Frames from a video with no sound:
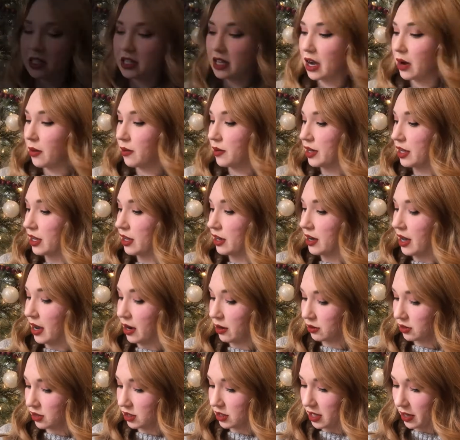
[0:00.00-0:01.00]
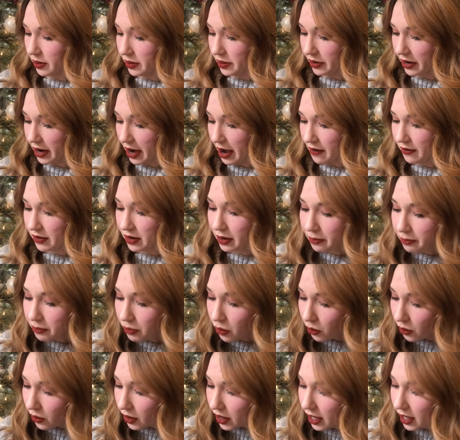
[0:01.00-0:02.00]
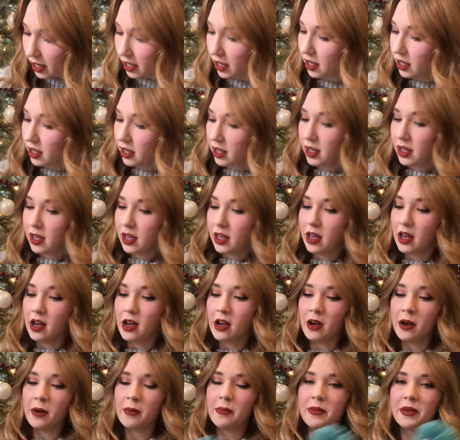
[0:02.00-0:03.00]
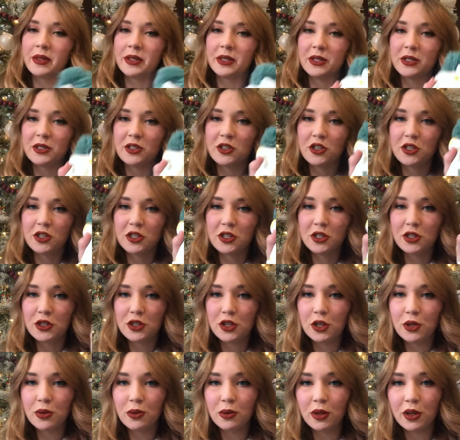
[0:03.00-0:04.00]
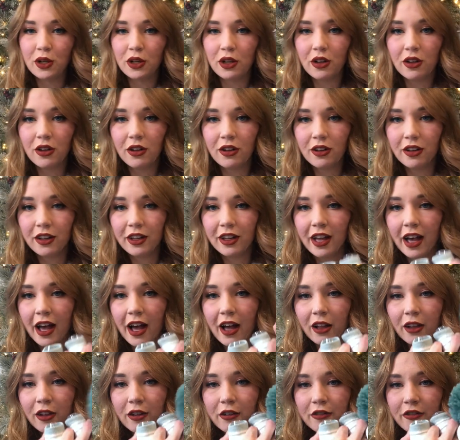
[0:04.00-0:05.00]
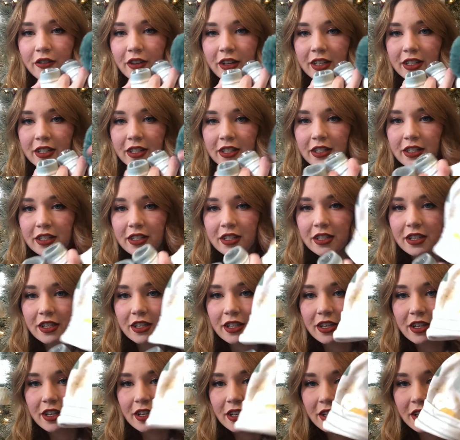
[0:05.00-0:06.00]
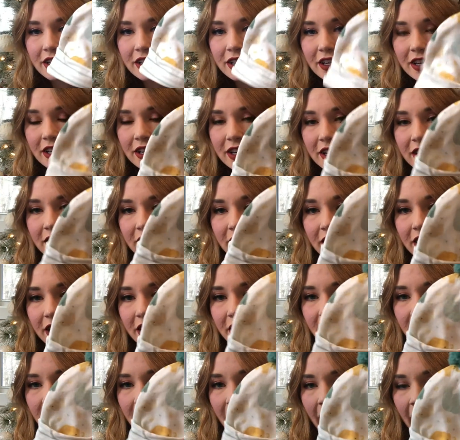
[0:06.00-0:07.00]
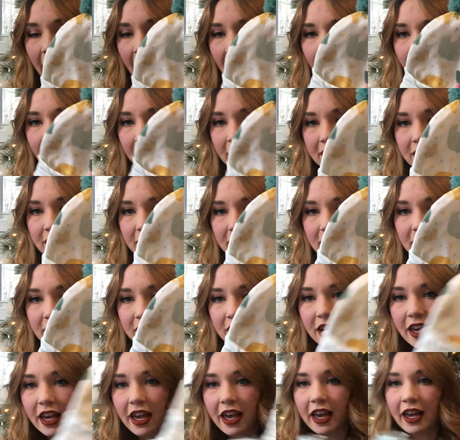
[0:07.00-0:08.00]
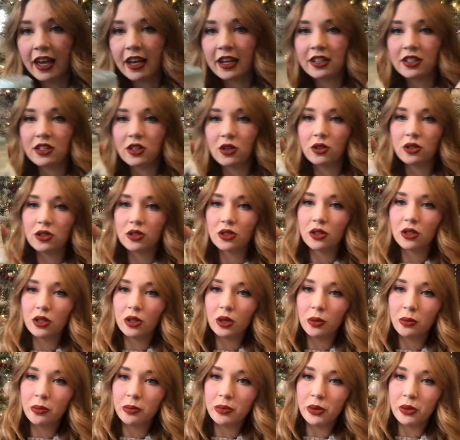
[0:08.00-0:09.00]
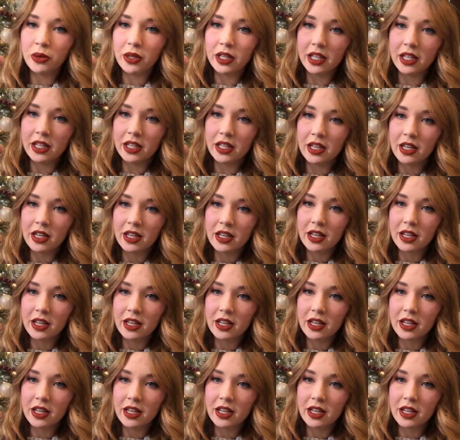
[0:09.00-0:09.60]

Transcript: how we announced that we were having a boy. Um, but there's just this cute little elephant hat, and also little booty,